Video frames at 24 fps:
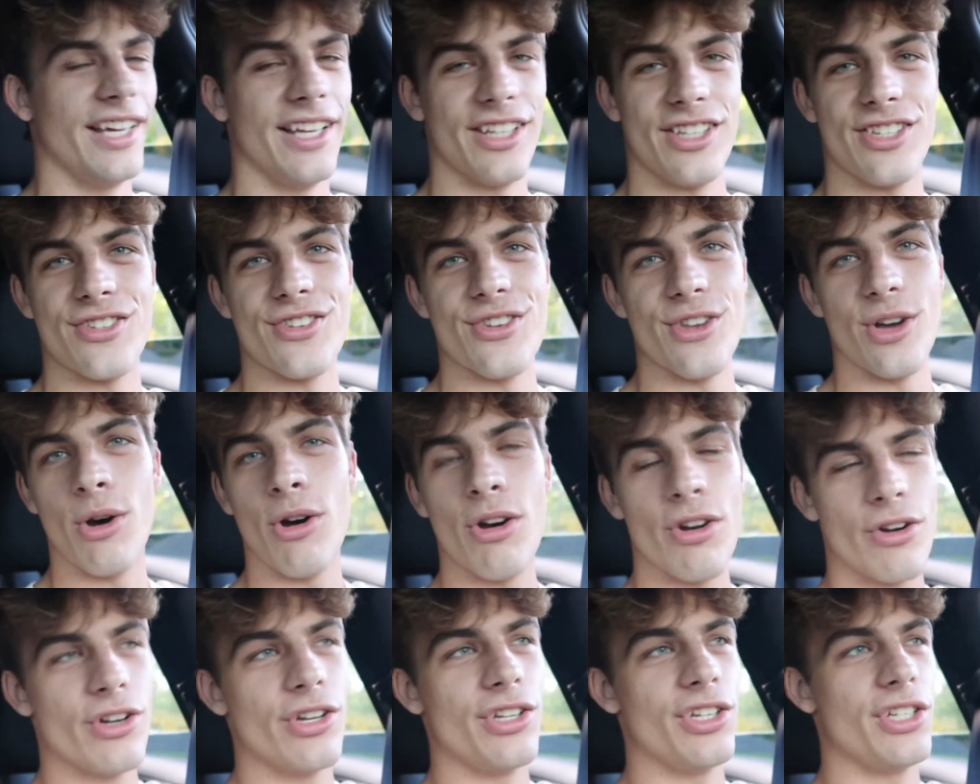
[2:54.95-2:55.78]
It's no
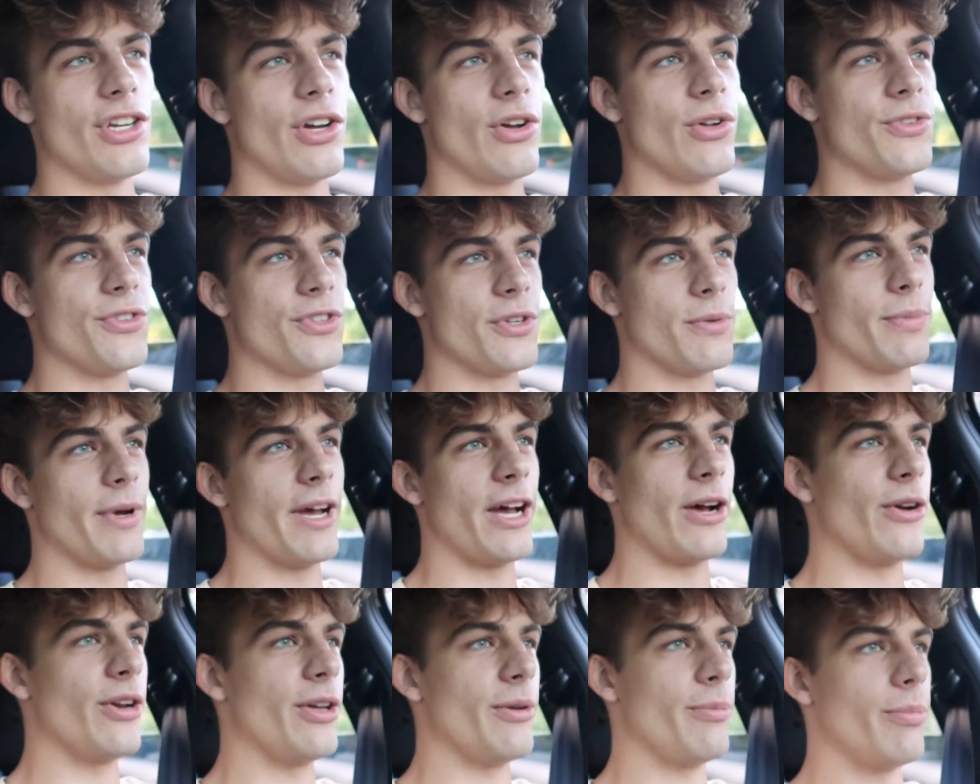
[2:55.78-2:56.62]
one really knows
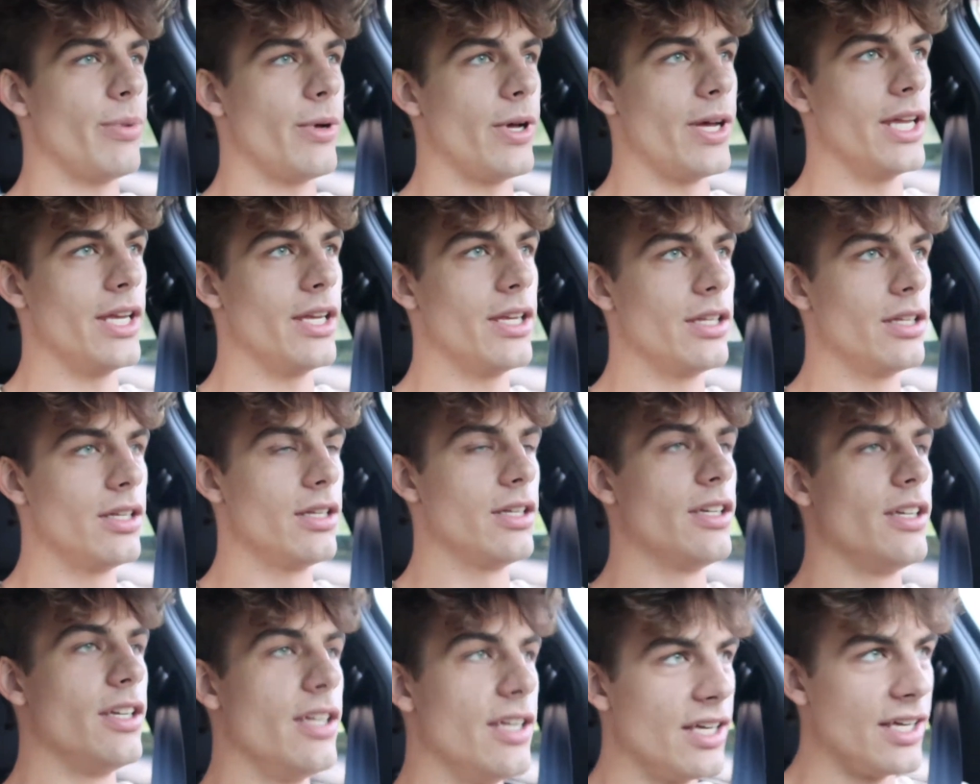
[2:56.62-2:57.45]
about it, but
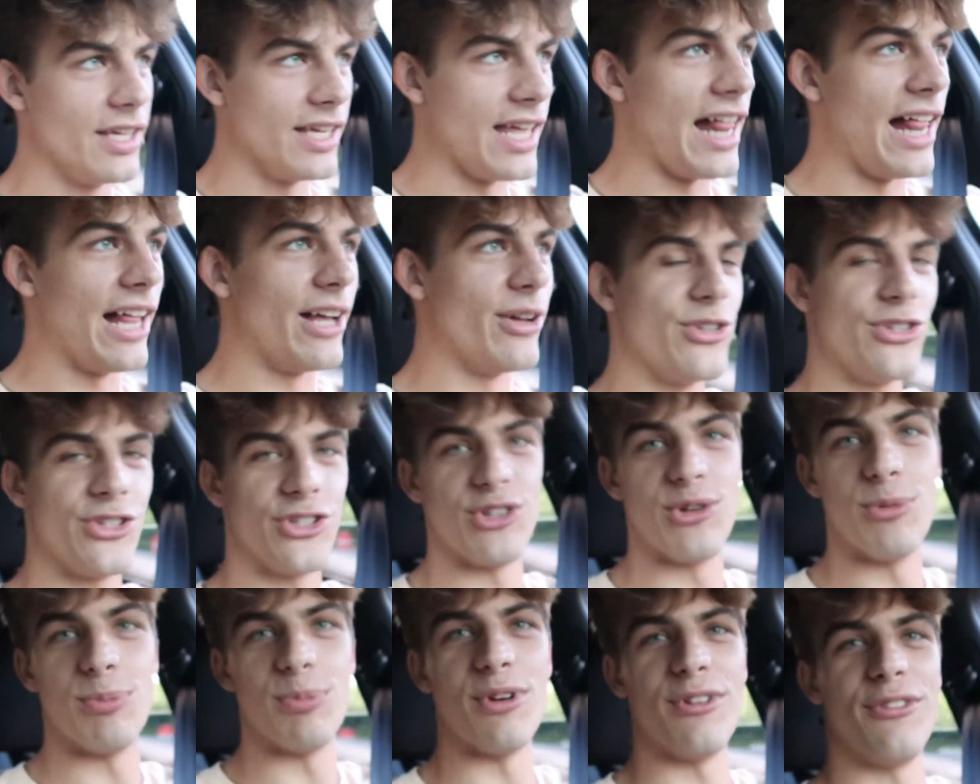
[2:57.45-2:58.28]
yeah, it was
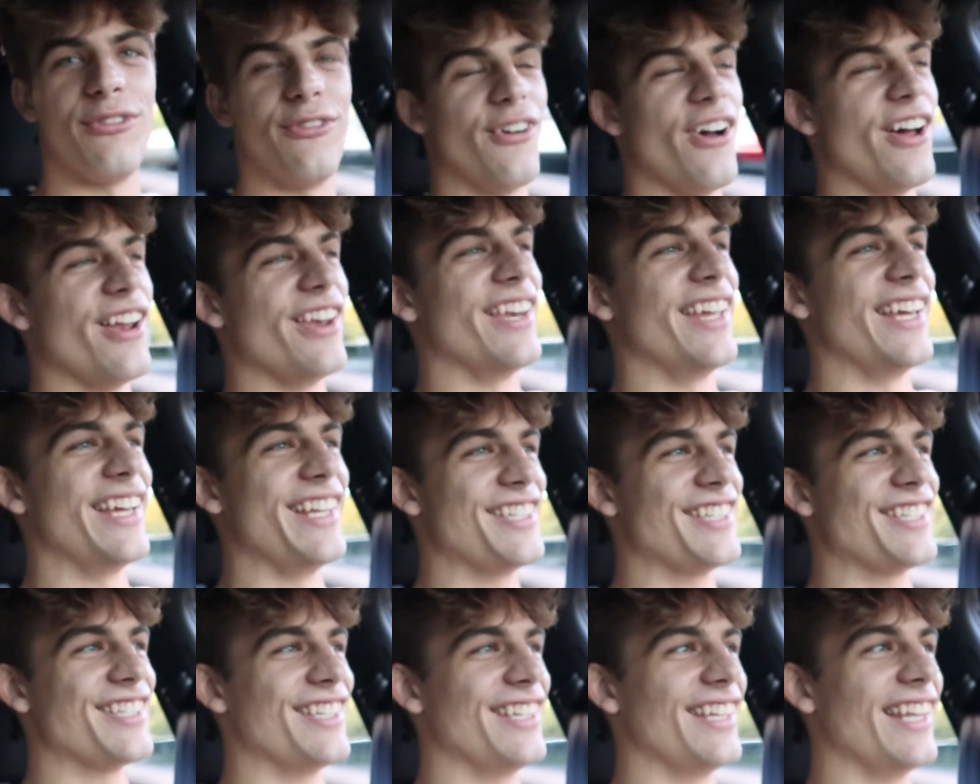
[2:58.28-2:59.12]
super fun.
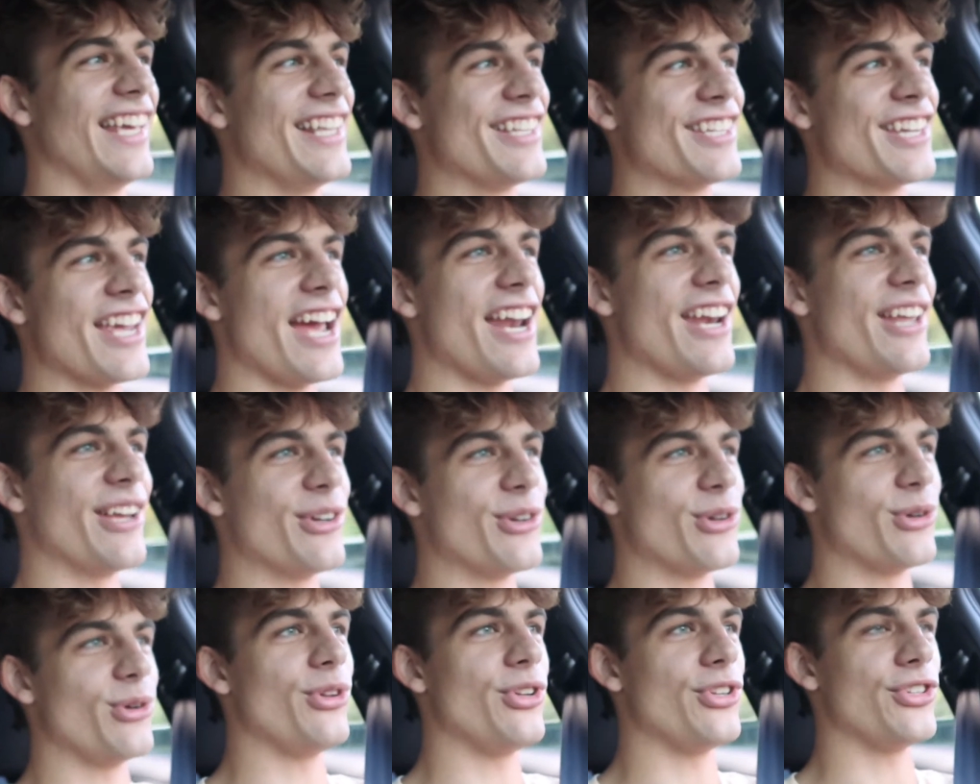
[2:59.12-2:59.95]
It's it's kind of
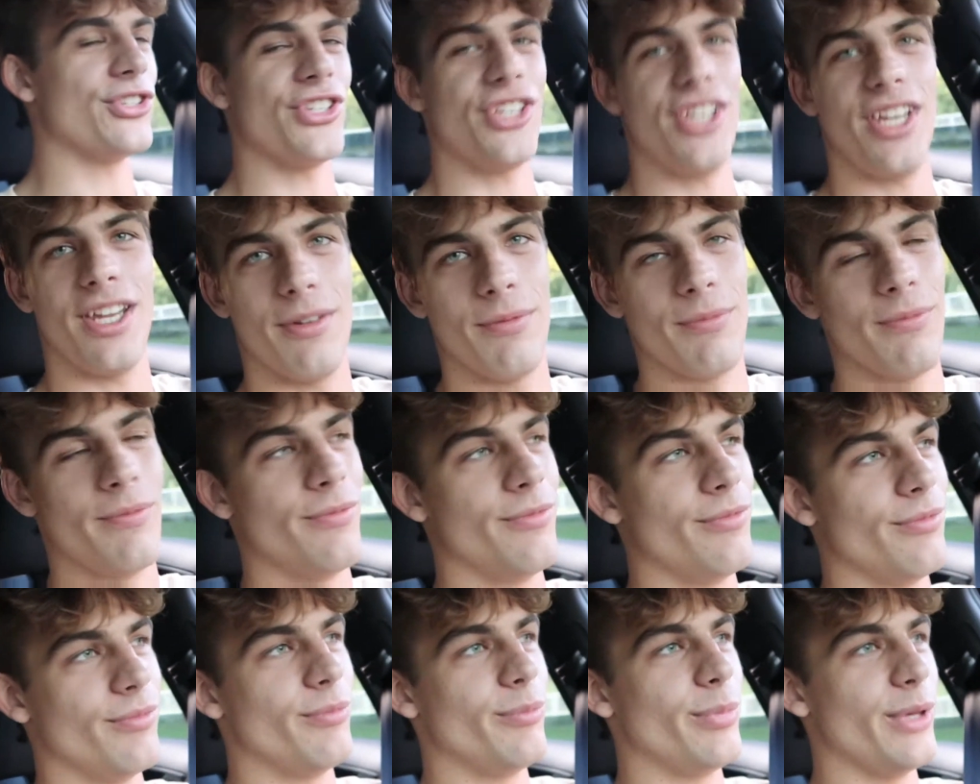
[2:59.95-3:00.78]
cool sitting
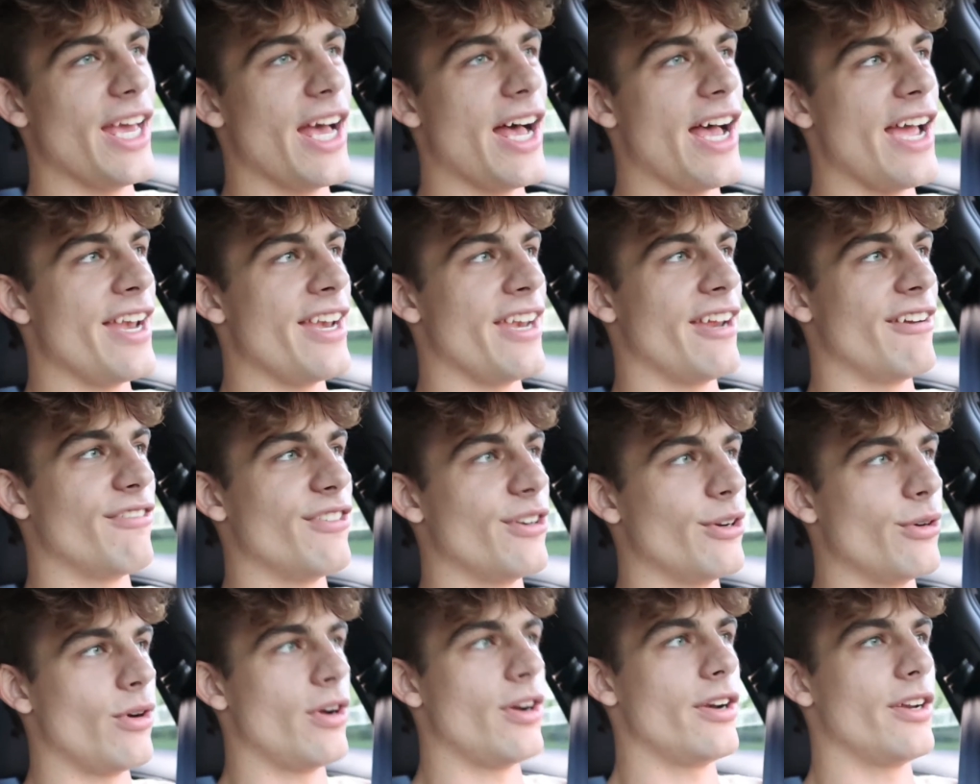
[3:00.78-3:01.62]
behind
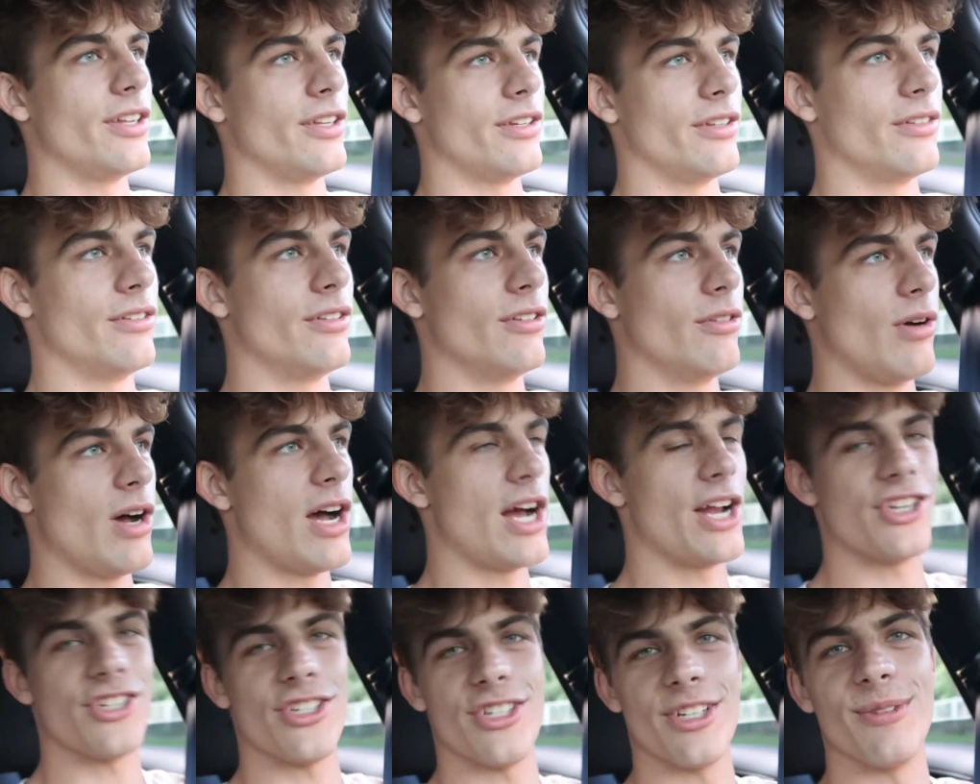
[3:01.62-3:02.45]
everyone and
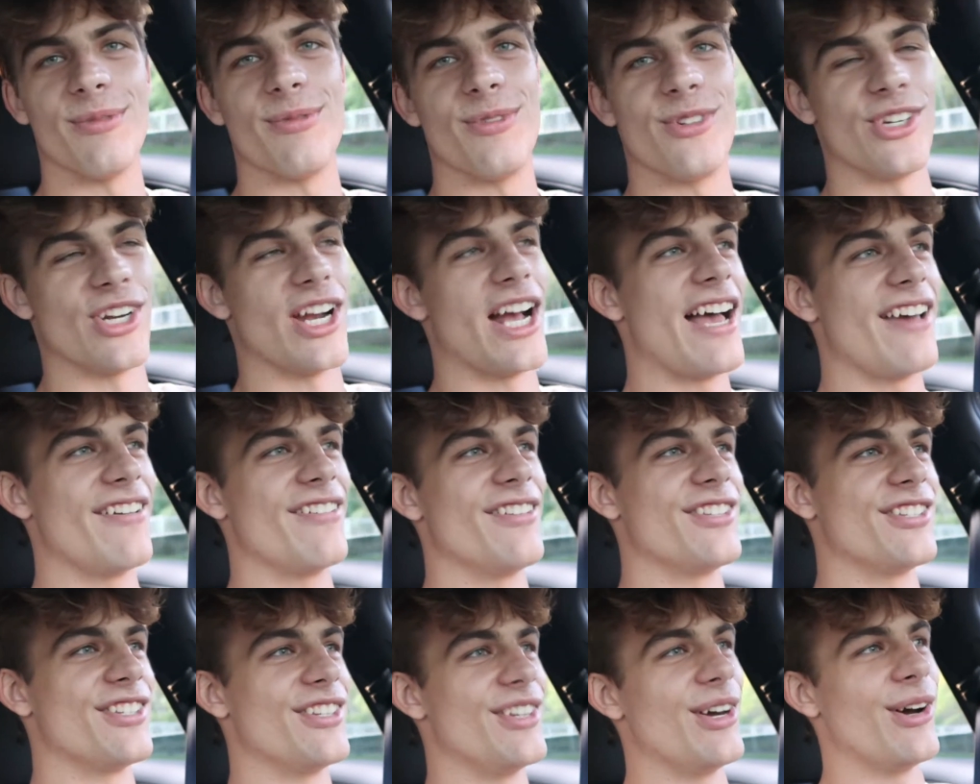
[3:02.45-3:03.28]
watching them
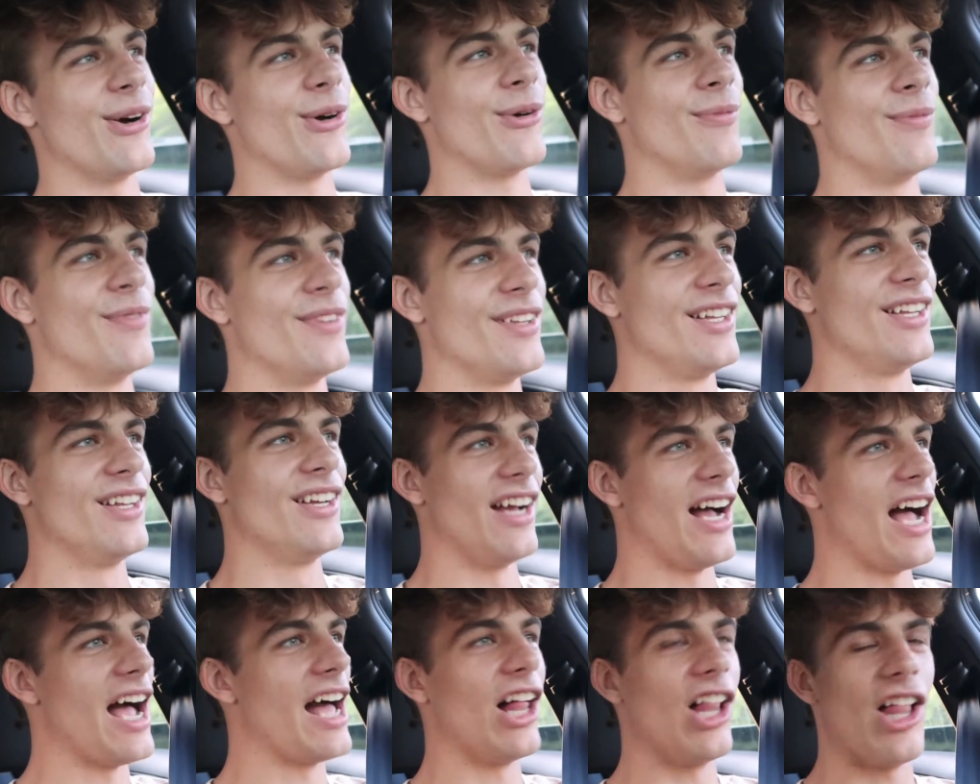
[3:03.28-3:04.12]
drive. It's dope.
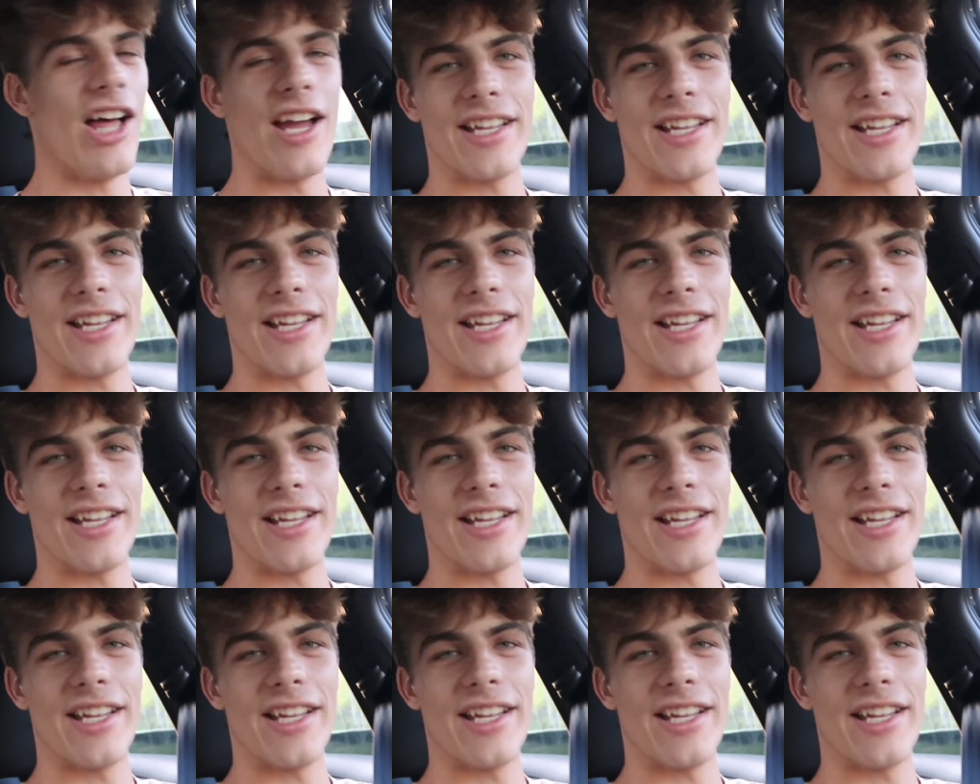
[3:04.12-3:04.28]
All